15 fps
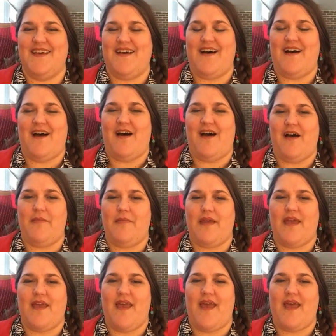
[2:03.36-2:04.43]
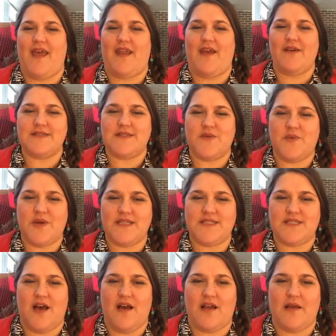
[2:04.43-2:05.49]
And I also want to
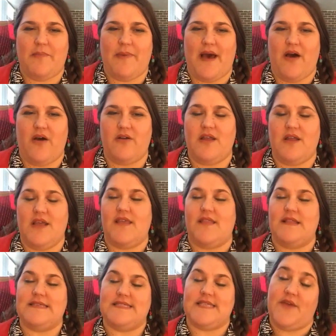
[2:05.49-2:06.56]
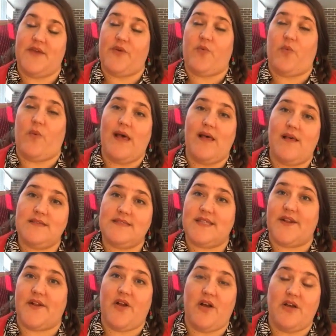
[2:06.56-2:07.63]
talk about the sacred wells
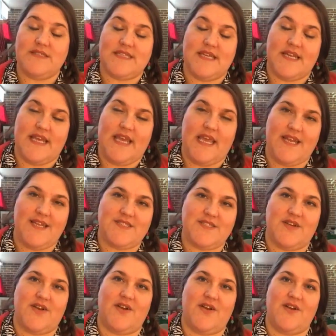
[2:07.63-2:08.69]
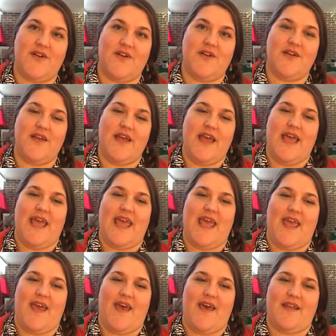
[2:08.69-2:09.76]
that are all dedicated to her
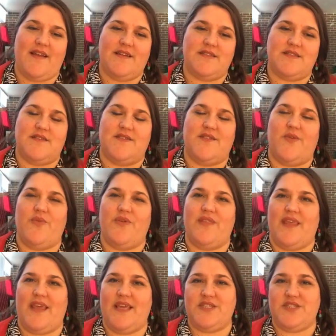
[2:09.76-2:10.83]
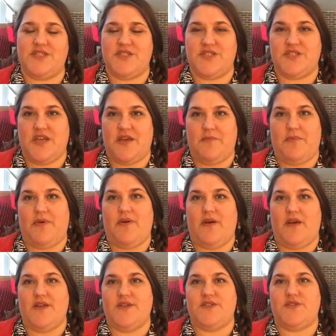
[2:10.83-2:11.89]
and the relationship
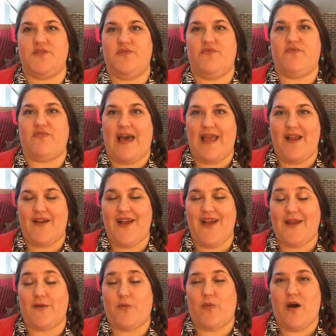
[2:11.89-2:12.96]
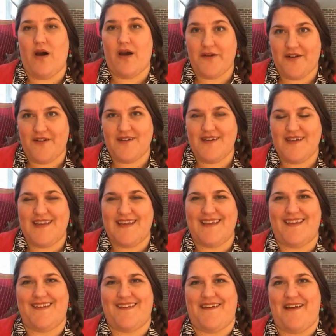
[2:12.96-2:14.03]
to fire and water
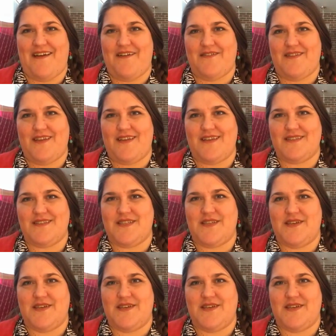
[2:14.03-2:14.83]
in Ireland.